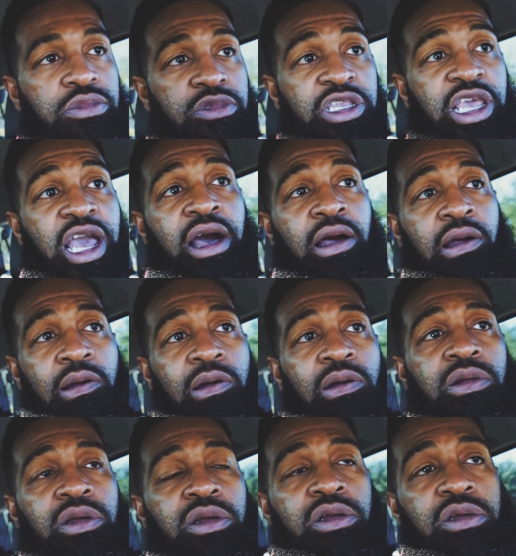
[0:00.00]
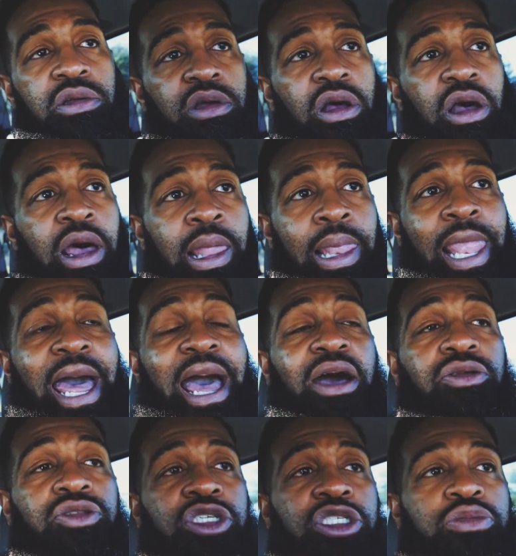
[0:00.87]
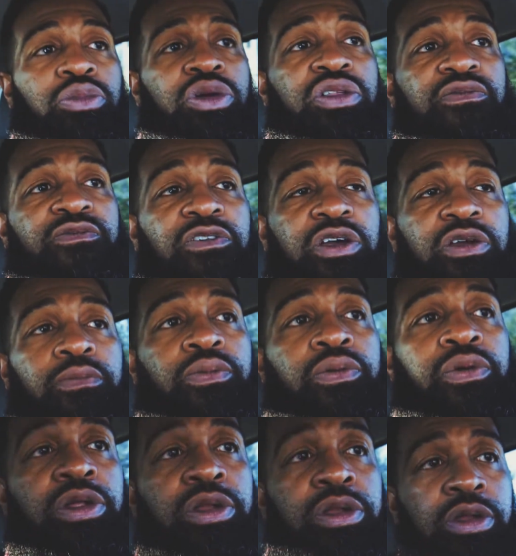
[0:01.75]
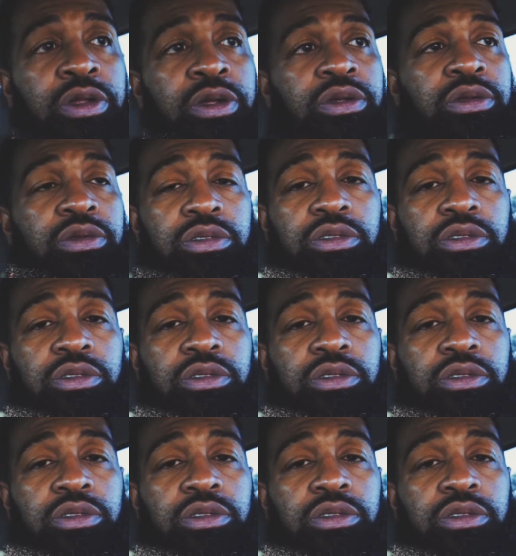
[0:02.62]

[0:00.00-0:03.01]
Y'all allowed this motherfucking predator.